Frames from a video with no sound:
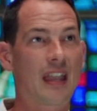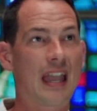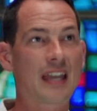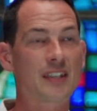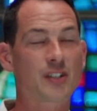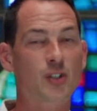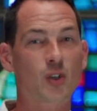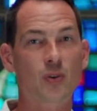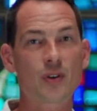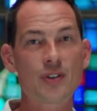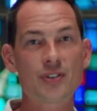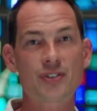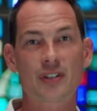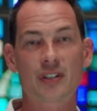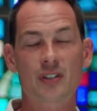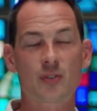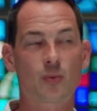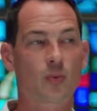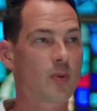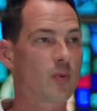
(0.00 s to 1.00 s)
as
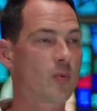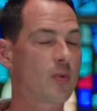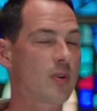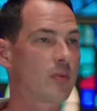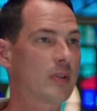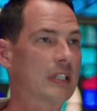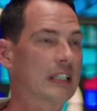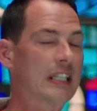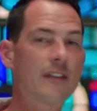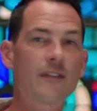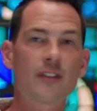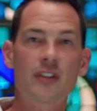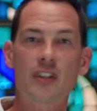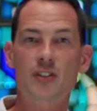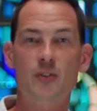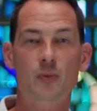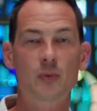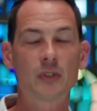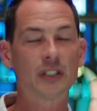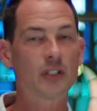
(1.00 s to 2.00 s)
Christians, we live in
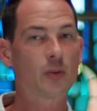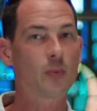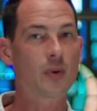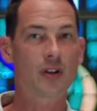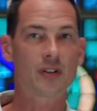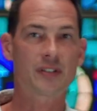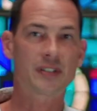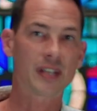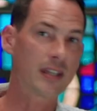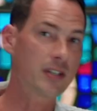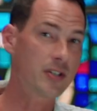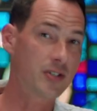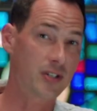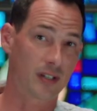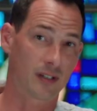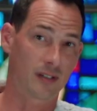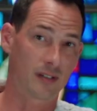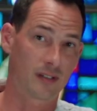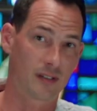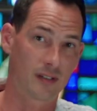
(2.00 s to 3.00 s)
this really weird
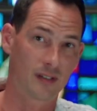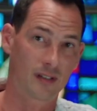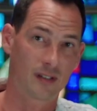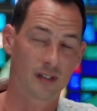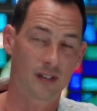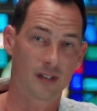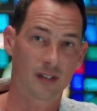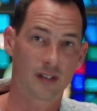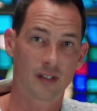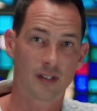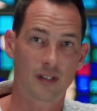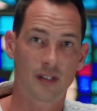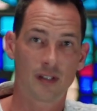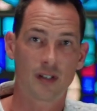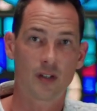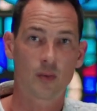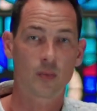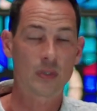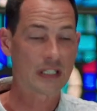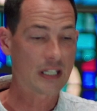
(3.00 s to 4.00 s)
tension.
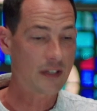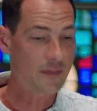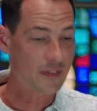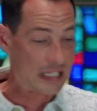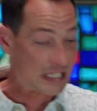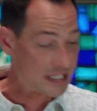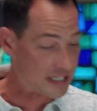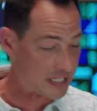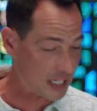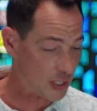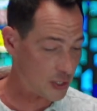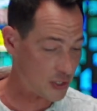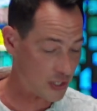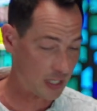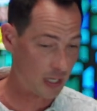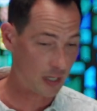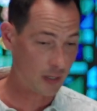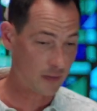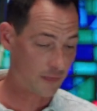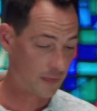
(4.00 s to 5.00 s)
We live in this
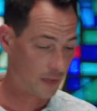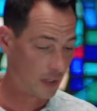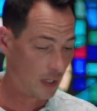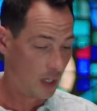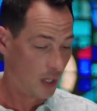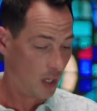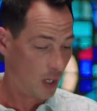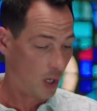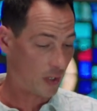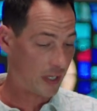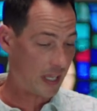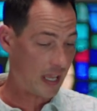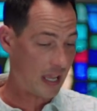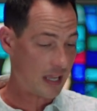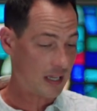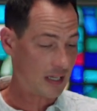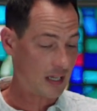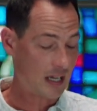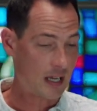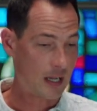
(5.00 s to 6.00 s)
tension of,
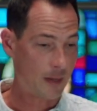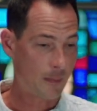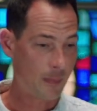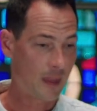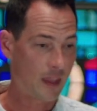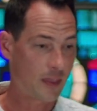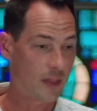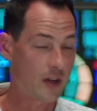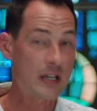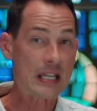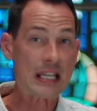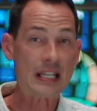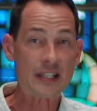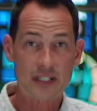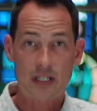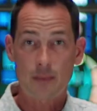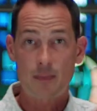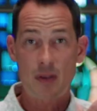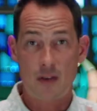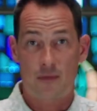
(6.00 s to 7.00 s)
okay, there needs
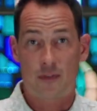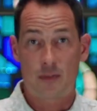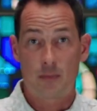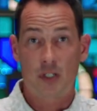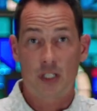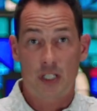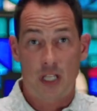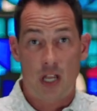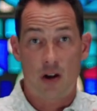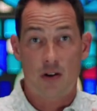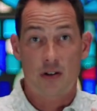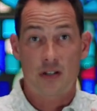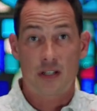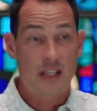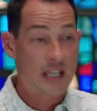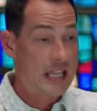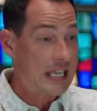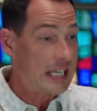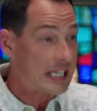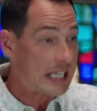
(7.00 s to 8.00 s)
to be a familiarity.
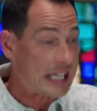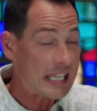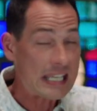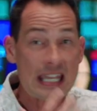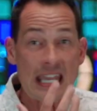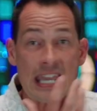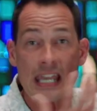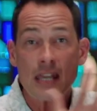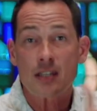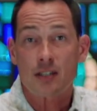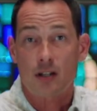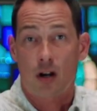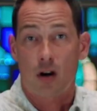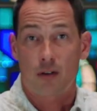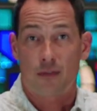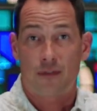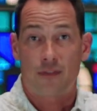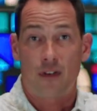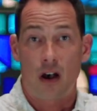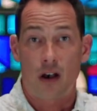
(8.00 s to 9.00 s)
He is
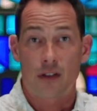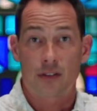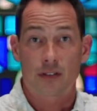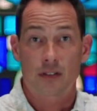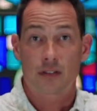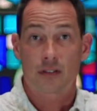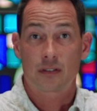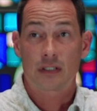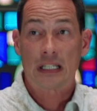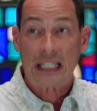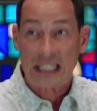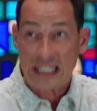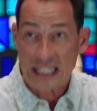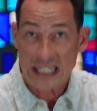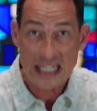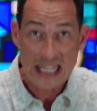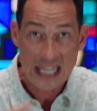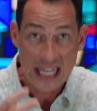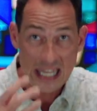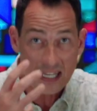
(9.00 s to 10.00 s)
our Father. Like,
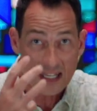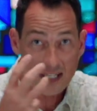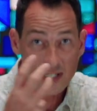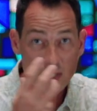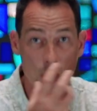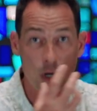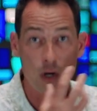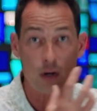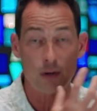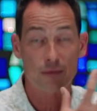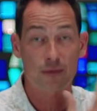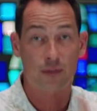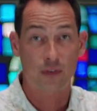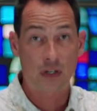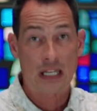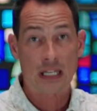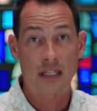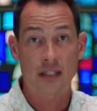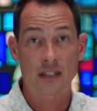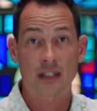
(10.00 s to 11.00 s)
he is our
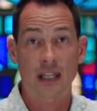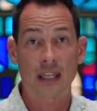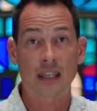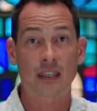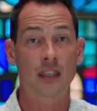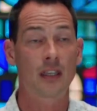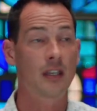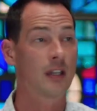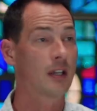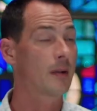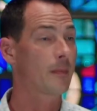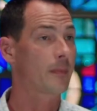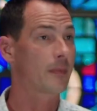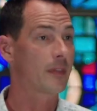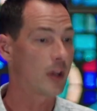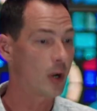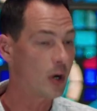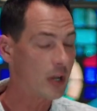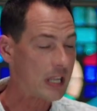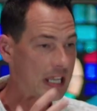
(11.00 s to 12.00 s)
friend. Like,
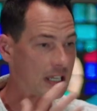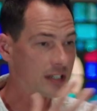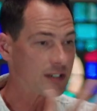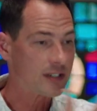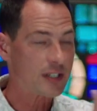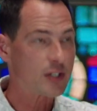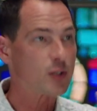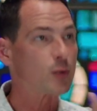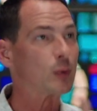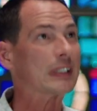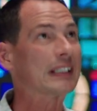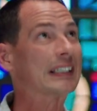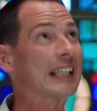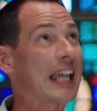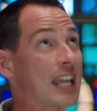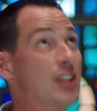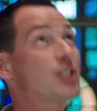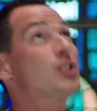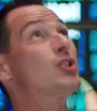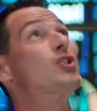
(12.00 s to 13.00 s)
there is this
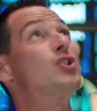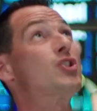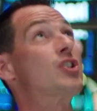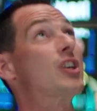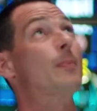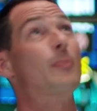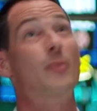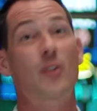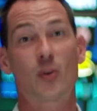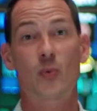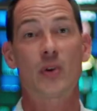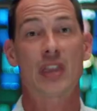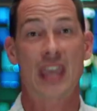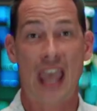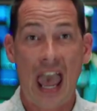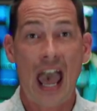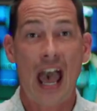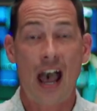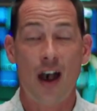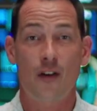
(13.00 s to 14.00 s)
relationship that we
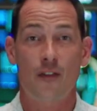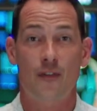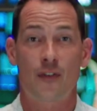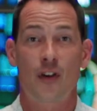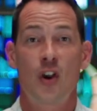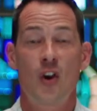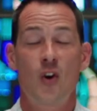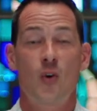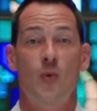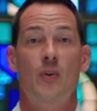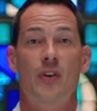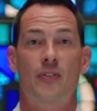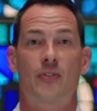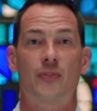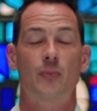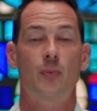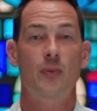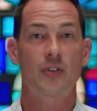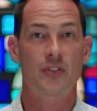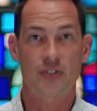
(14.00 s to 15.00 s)
have
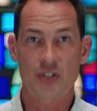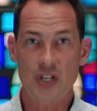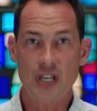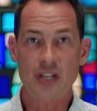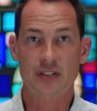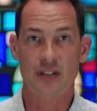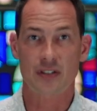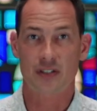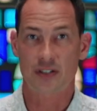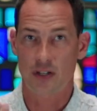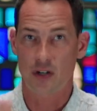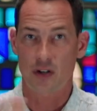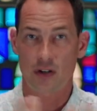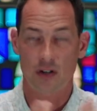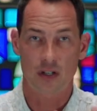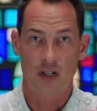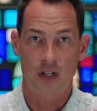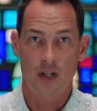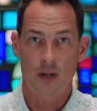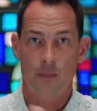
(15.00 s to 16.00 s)
with Jesus.
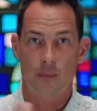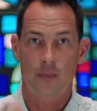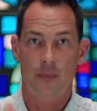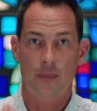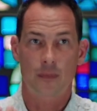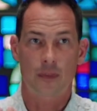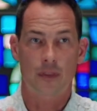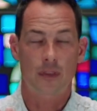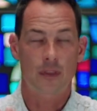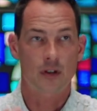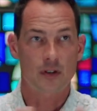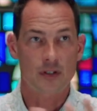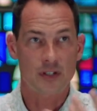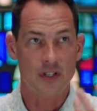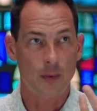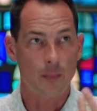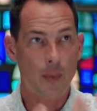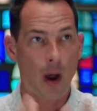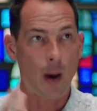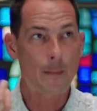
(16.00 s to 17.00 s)
There's
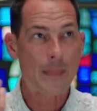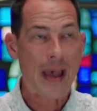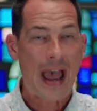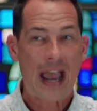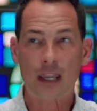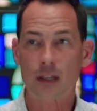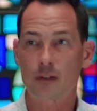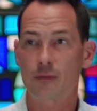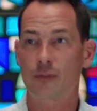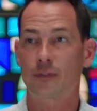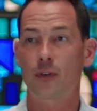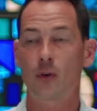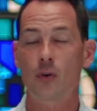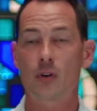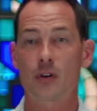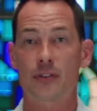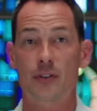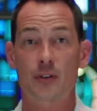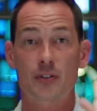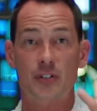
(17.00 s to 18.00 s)
a back and
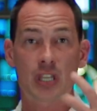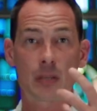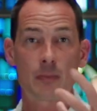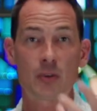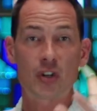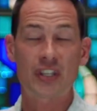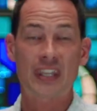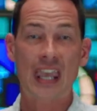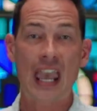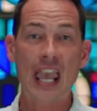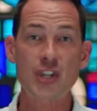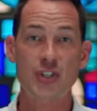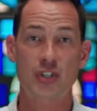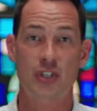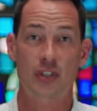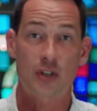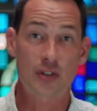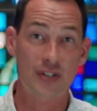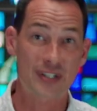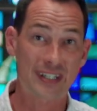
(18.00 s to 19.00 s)
forth. There's
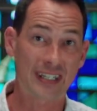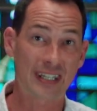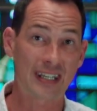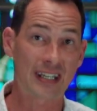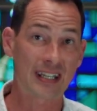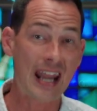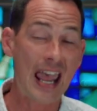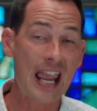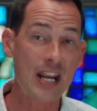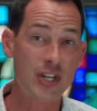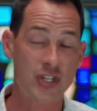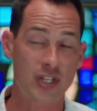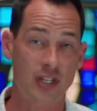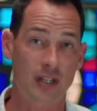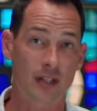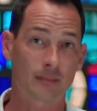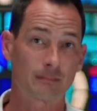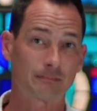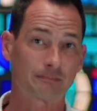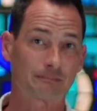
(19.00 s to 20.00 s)
communication. There's
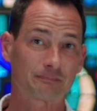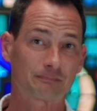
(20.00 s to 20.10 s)
connection.